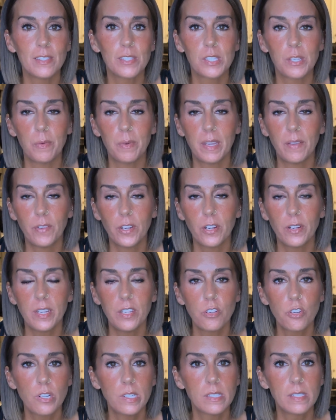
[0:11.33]
So if you're
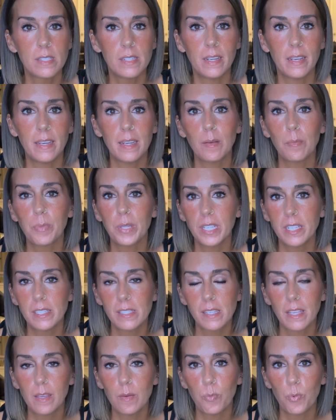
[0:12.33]
interested, please
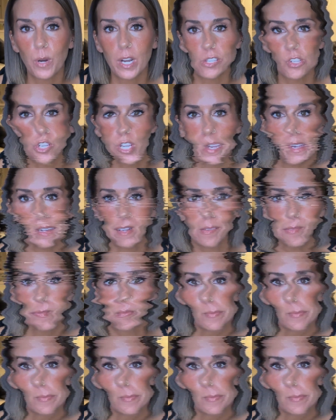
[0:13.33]
keep watching.